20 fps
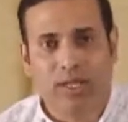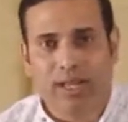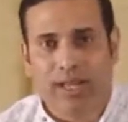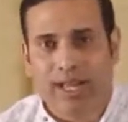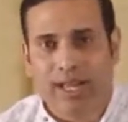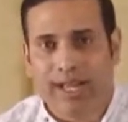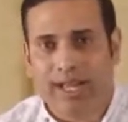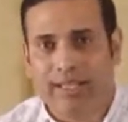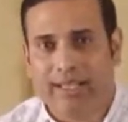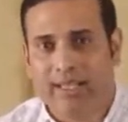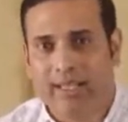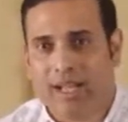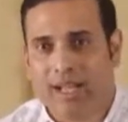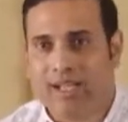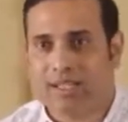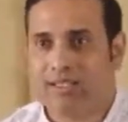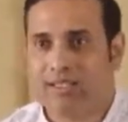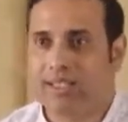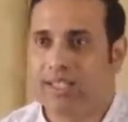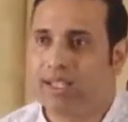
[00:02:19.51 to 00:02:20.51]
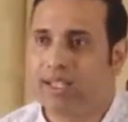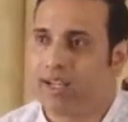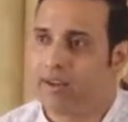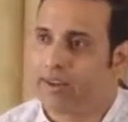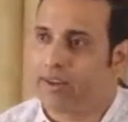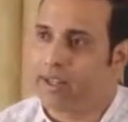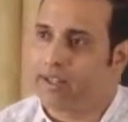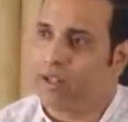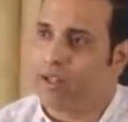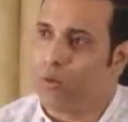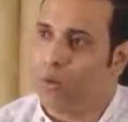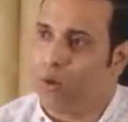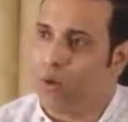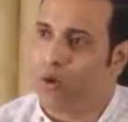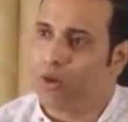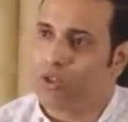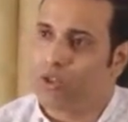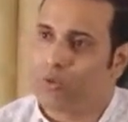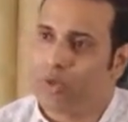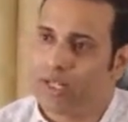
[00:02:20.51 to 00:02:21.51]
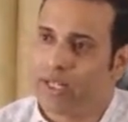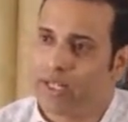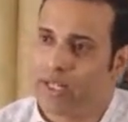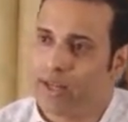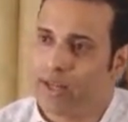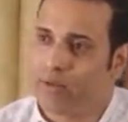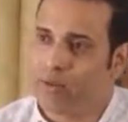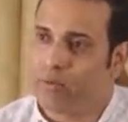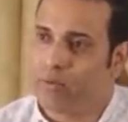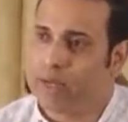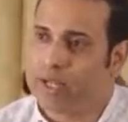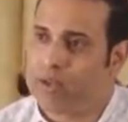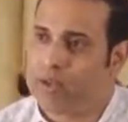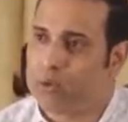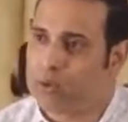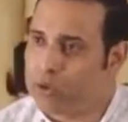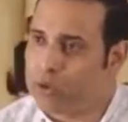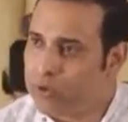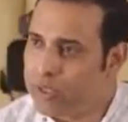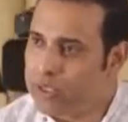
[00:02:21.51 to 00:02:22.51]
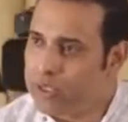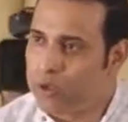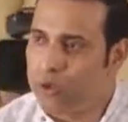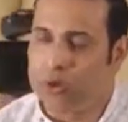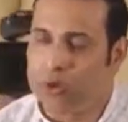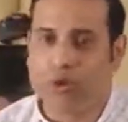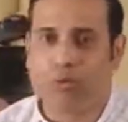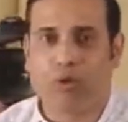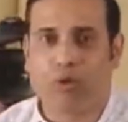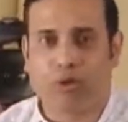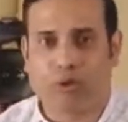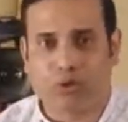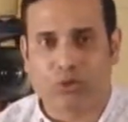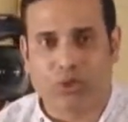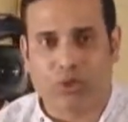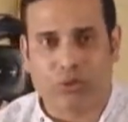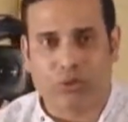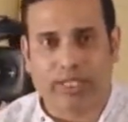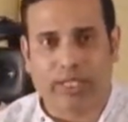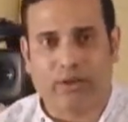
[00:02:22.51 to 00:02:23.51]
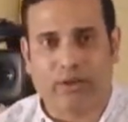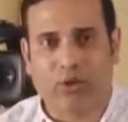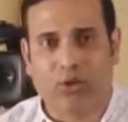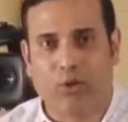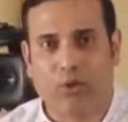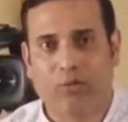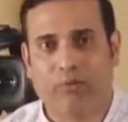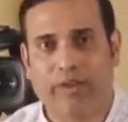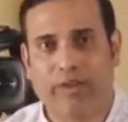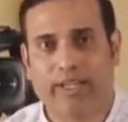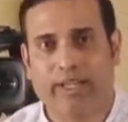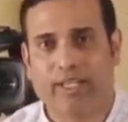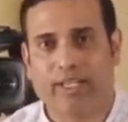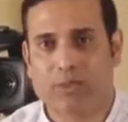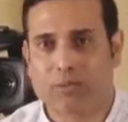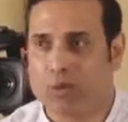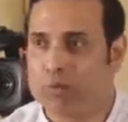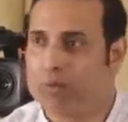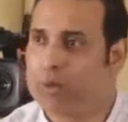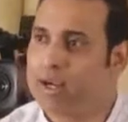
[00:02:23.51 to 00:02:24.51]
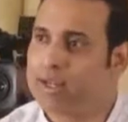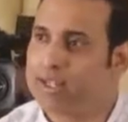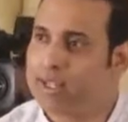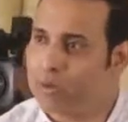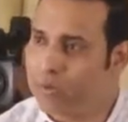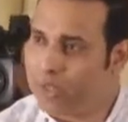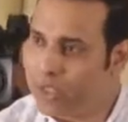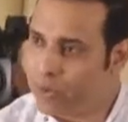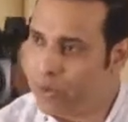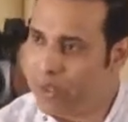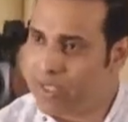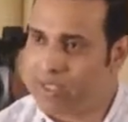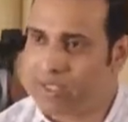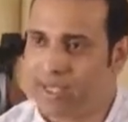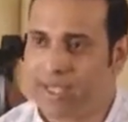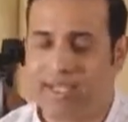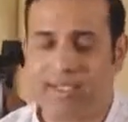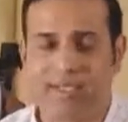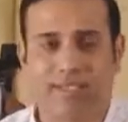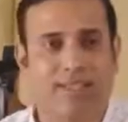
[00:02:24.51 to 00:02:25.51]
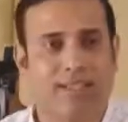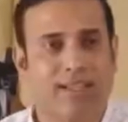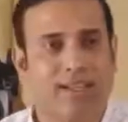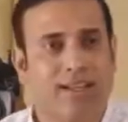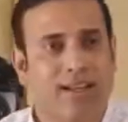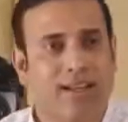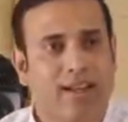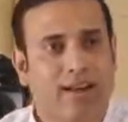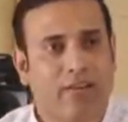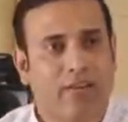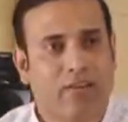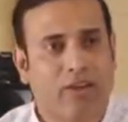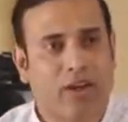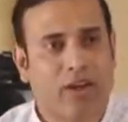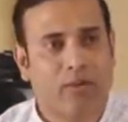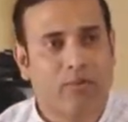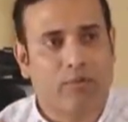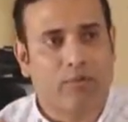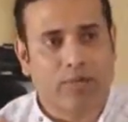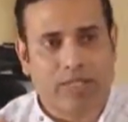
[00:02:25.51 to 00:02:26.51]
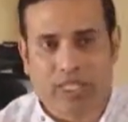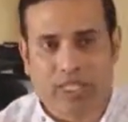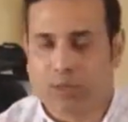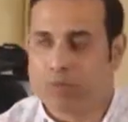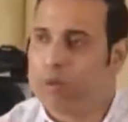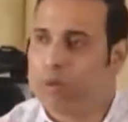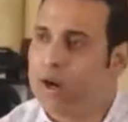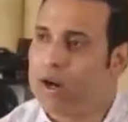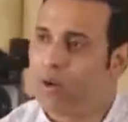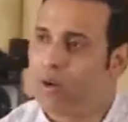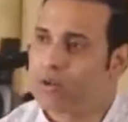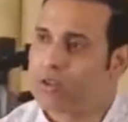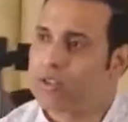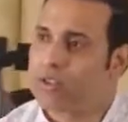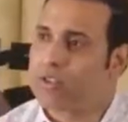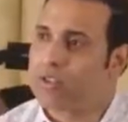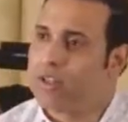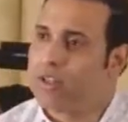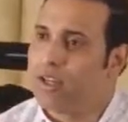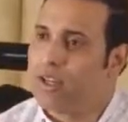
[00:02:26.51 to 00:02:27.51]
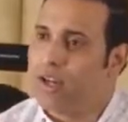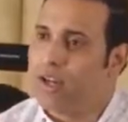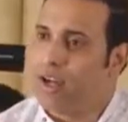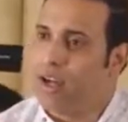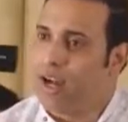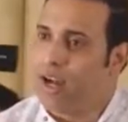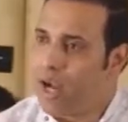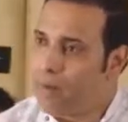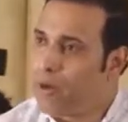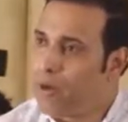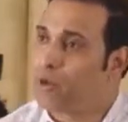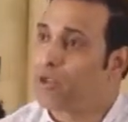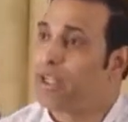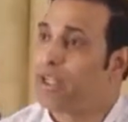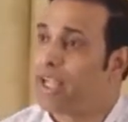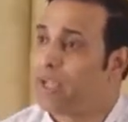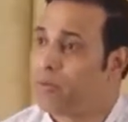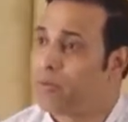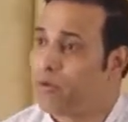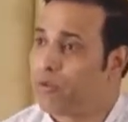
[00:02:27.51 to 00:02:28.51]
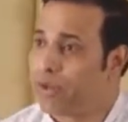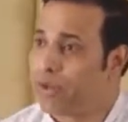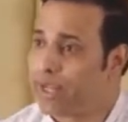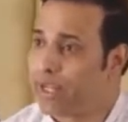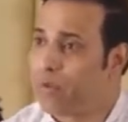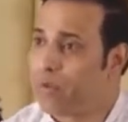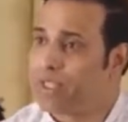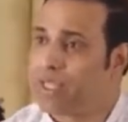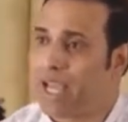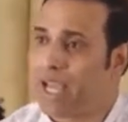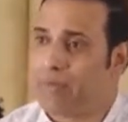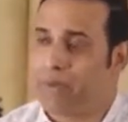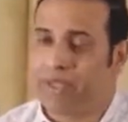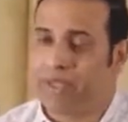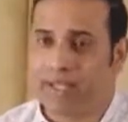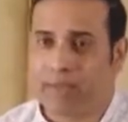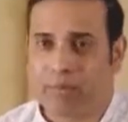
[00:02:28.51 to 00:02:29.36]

And the last thing a cricketer wants when he comes back to his home or to the hotel room where he's bombarded with questions from his spouse about the game of cricket which happened that